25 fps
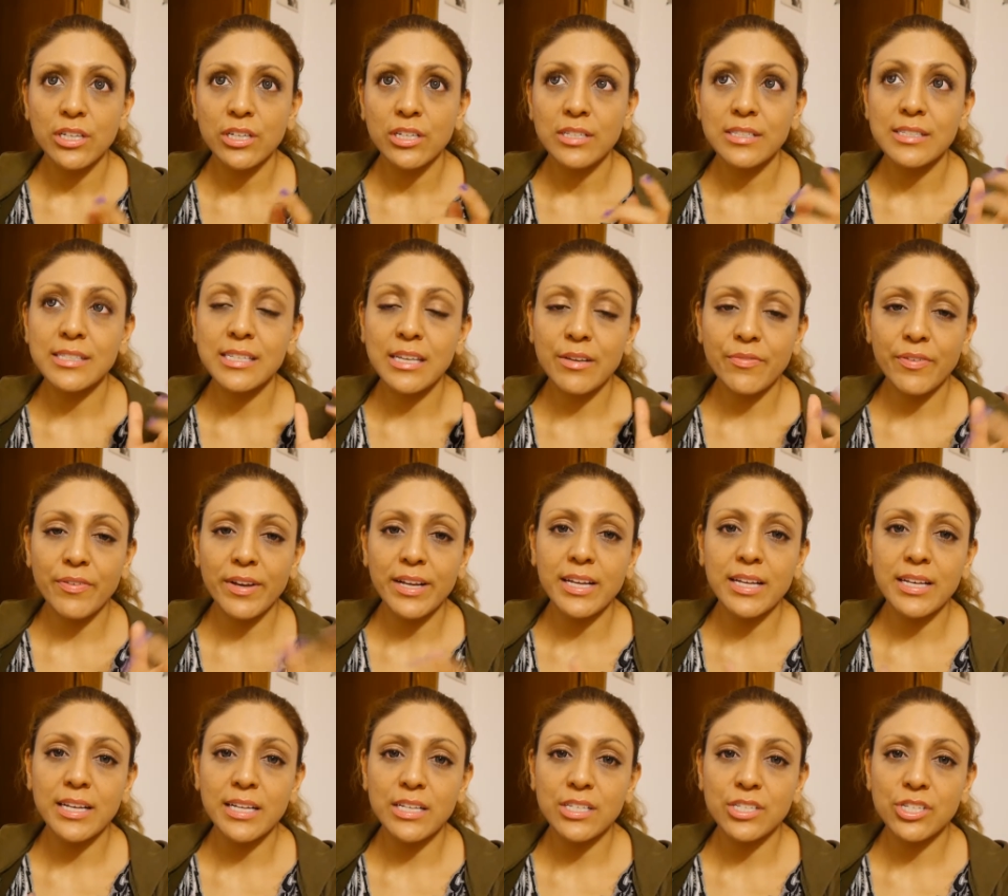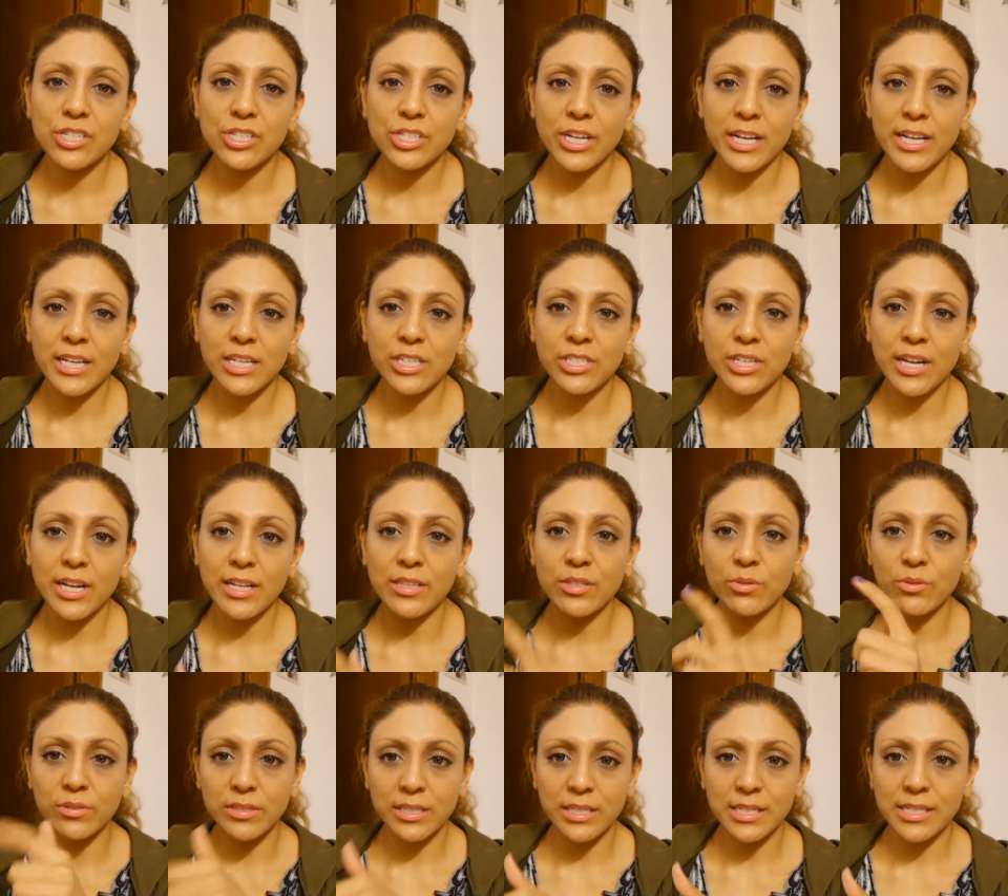see if I can exchange at
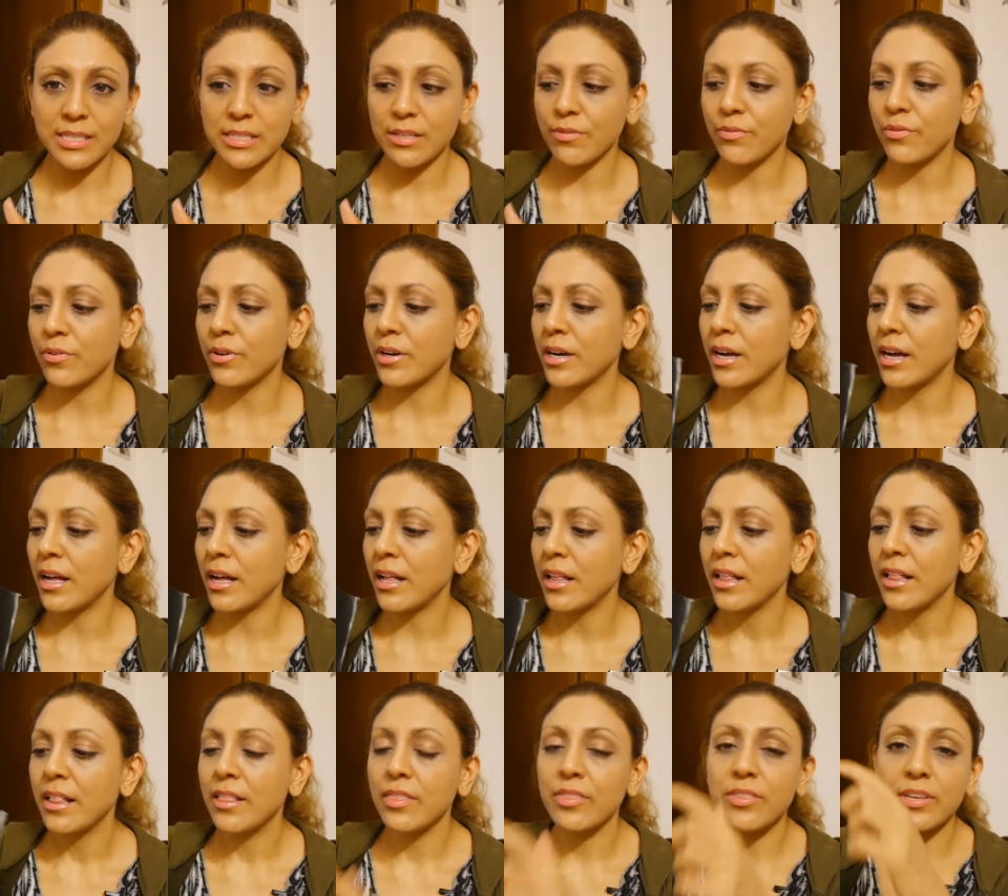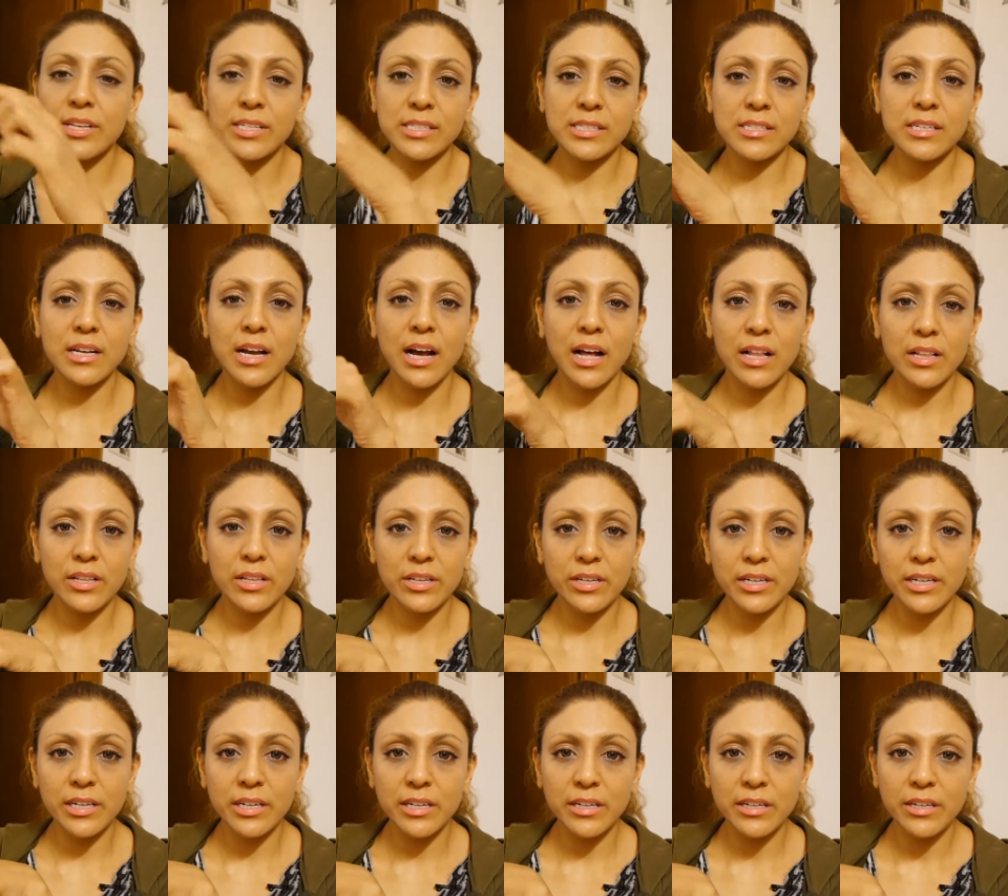the Udine Sephora this
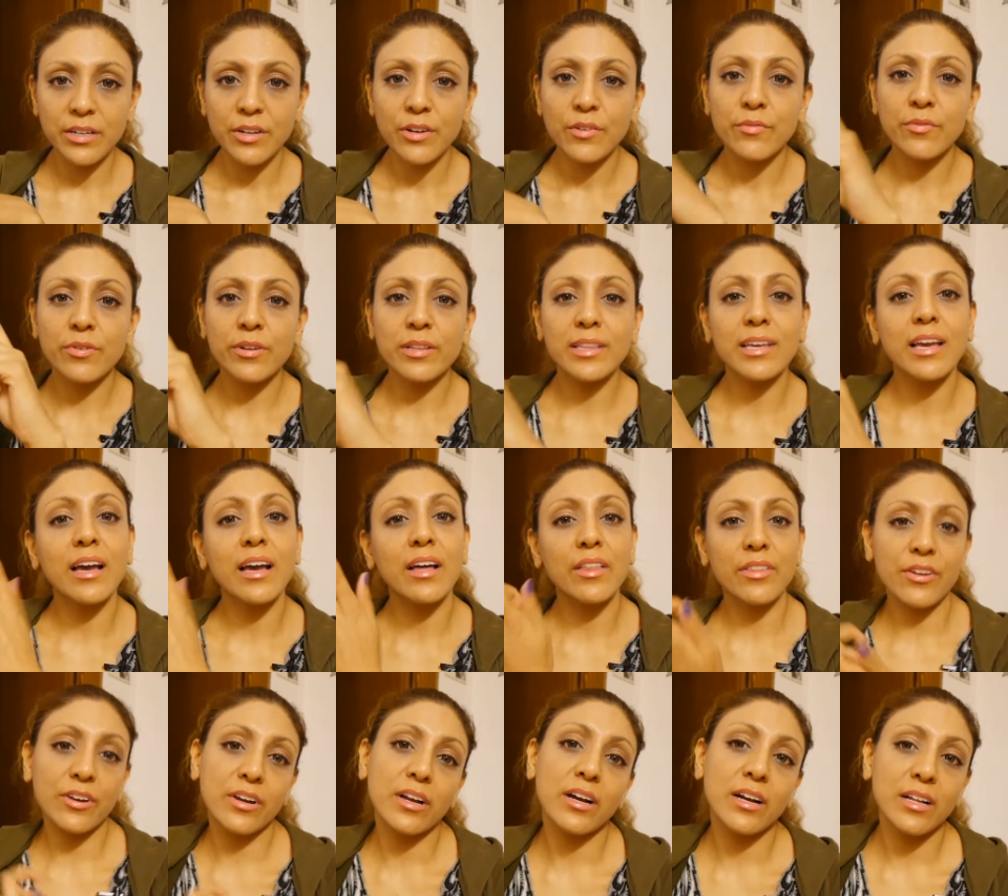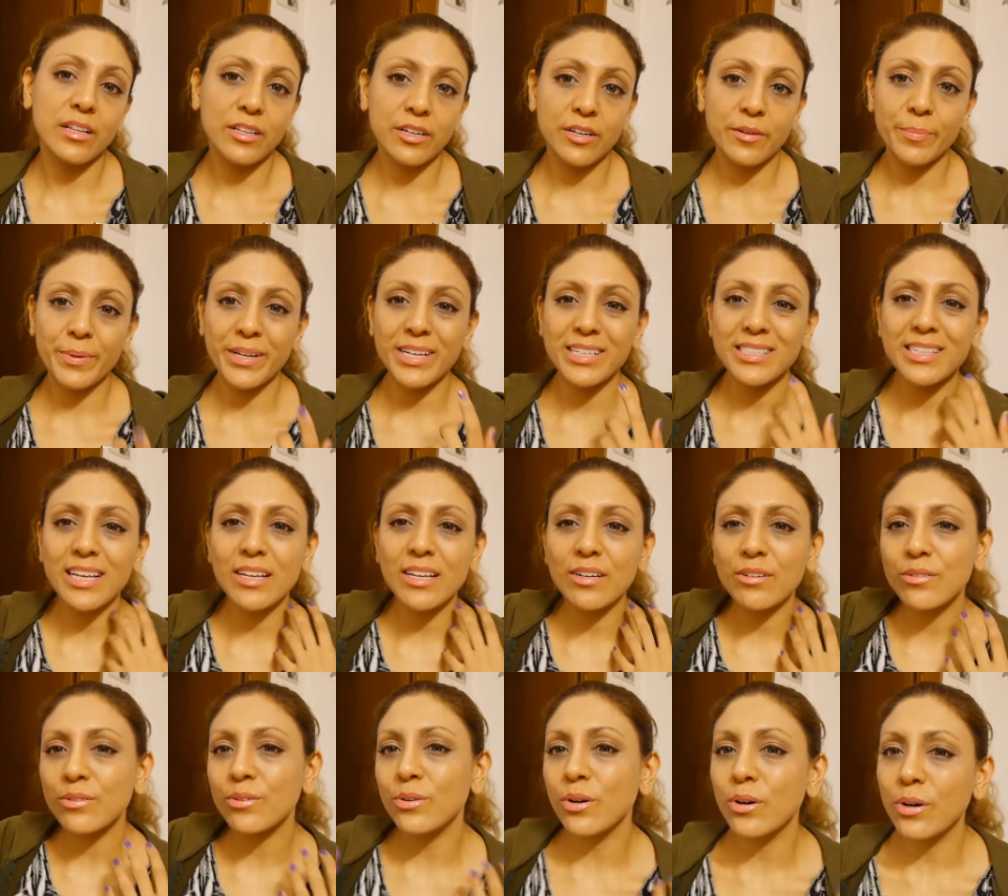color for the other color, because I
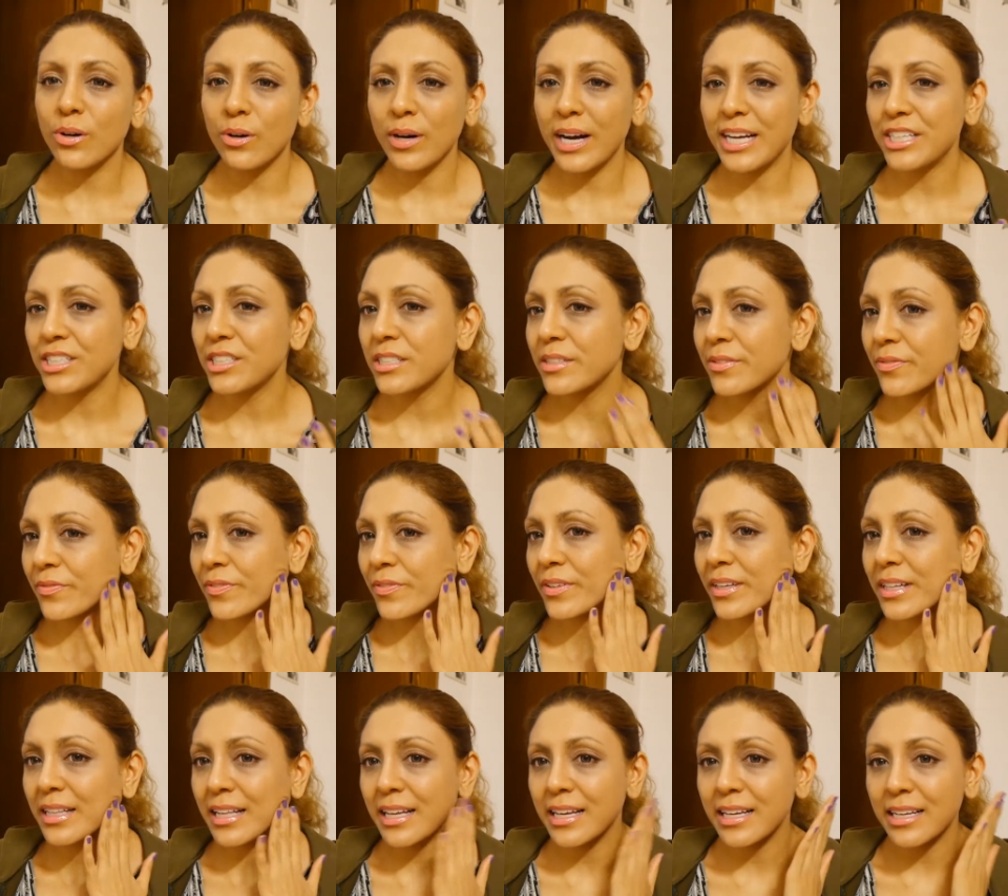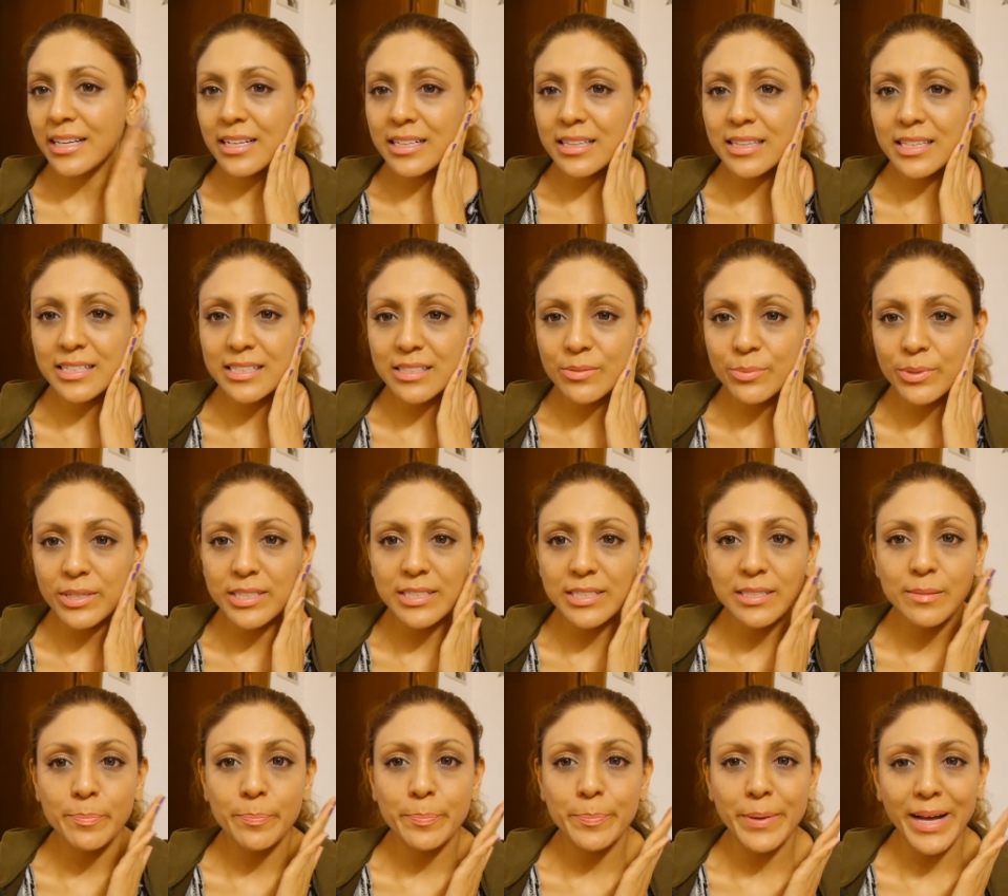don't know, I just feel like this
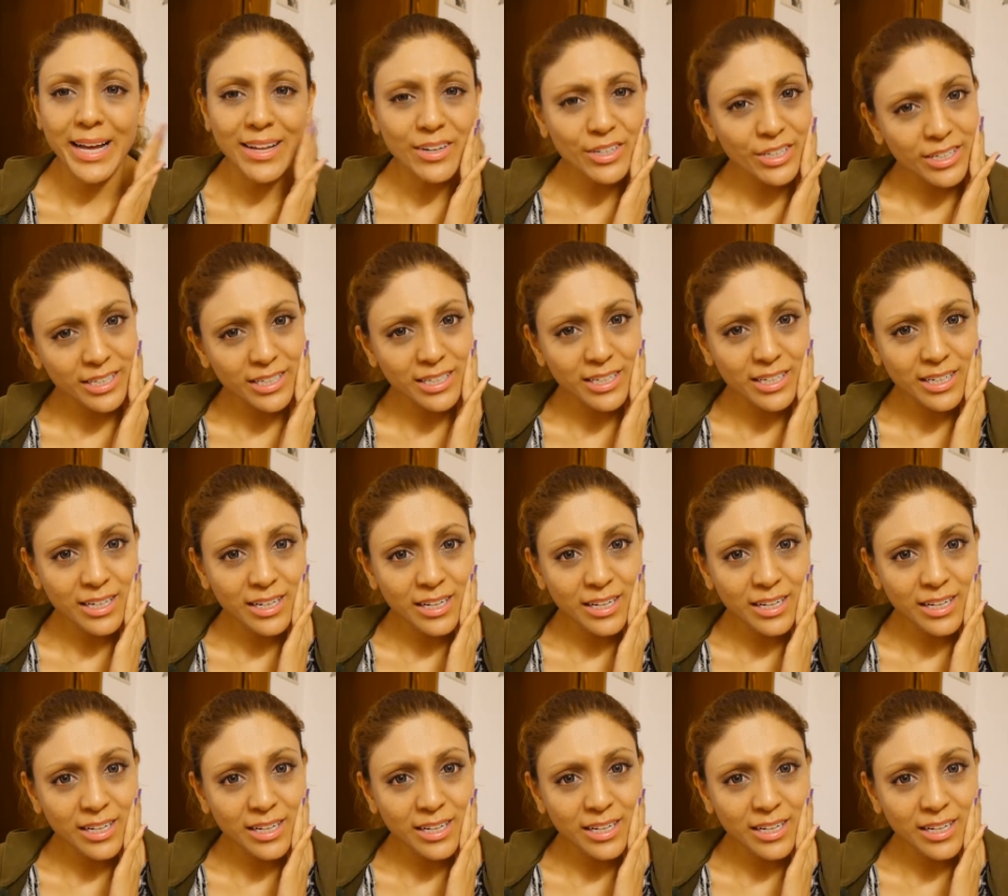one's better.